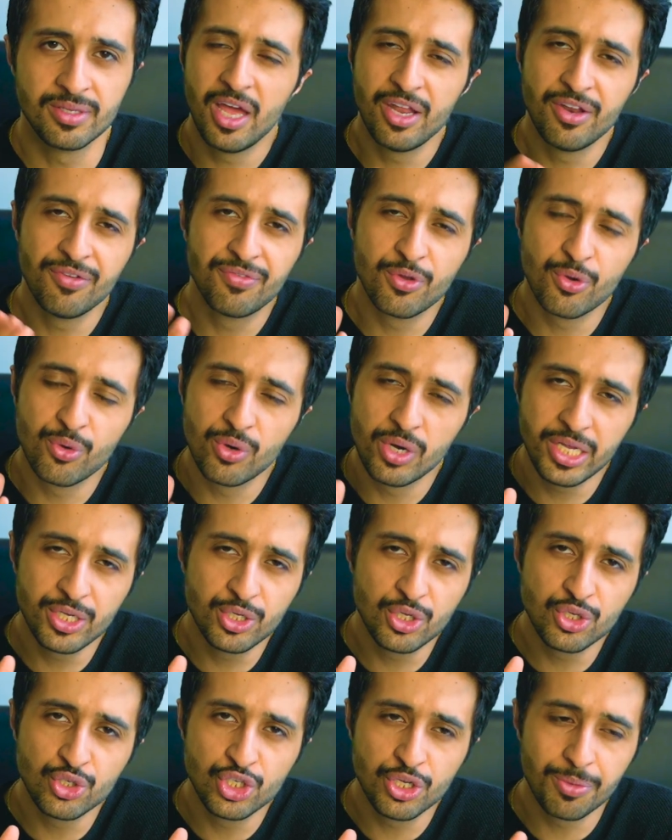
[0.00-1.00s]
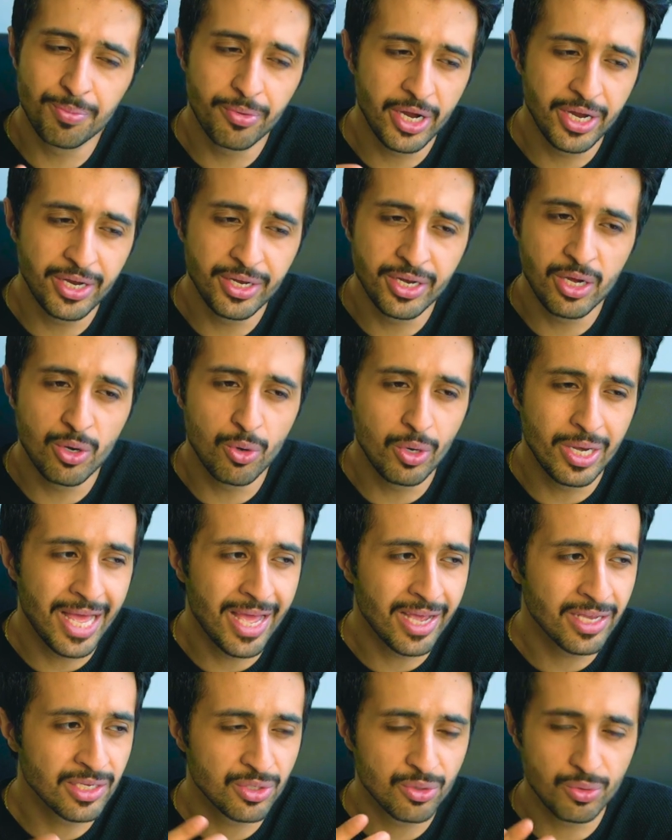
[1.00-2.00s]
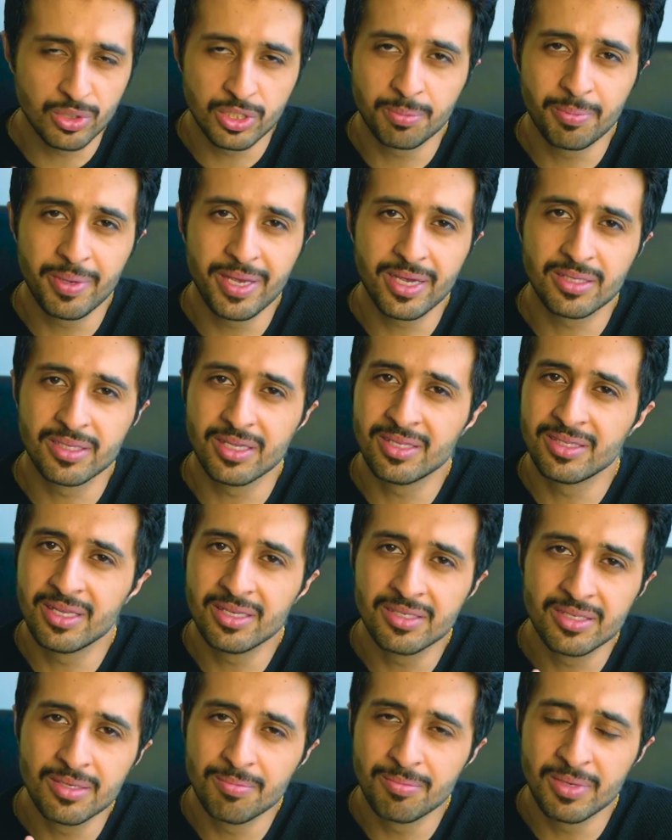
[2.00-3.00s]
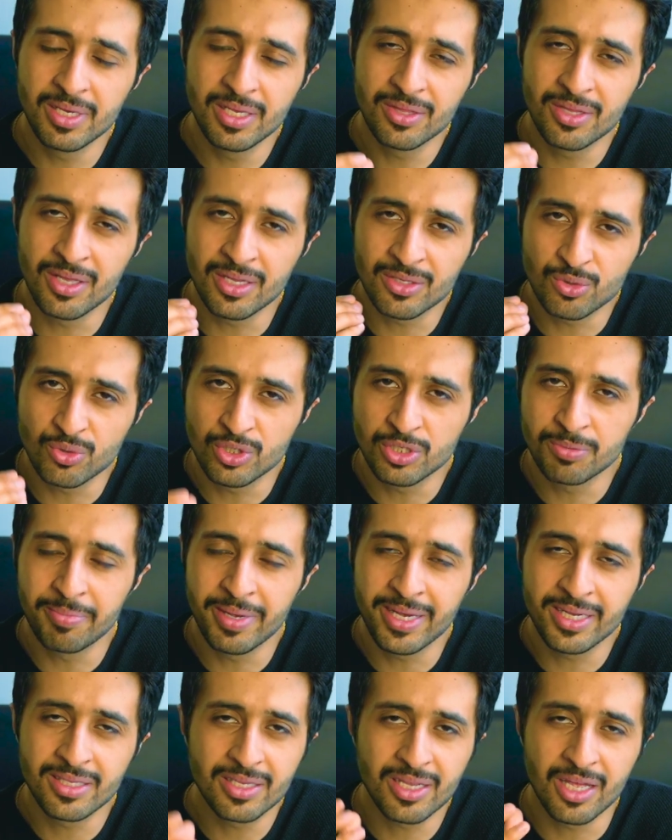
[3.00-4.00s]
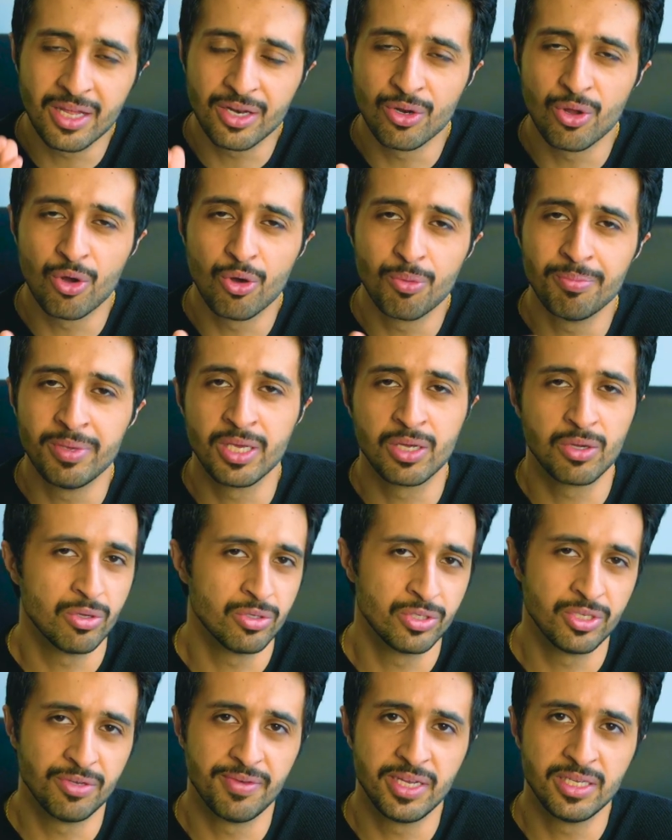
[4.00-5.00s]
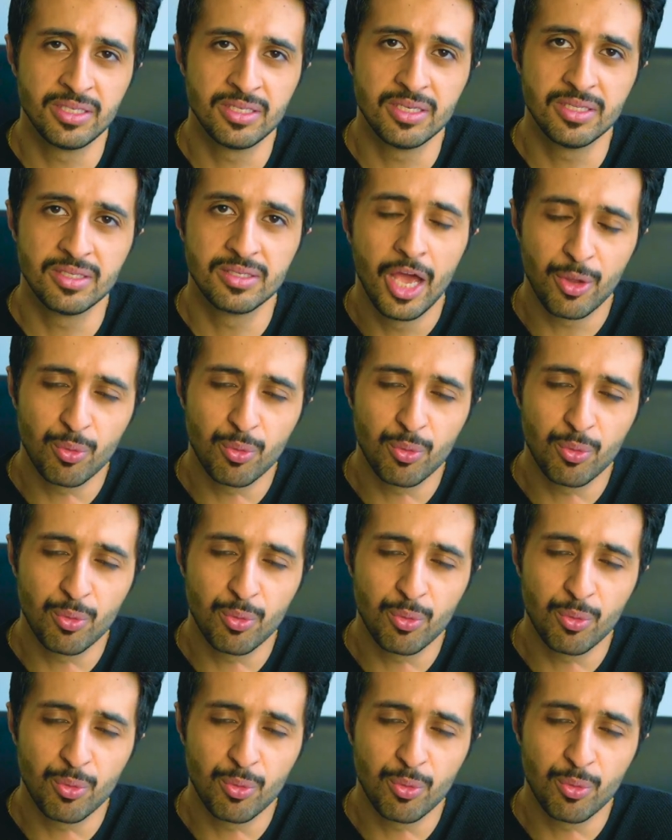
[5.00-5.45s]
And if your relationship right now lacks respect, it doesn't mean that respect cannot be cultivated.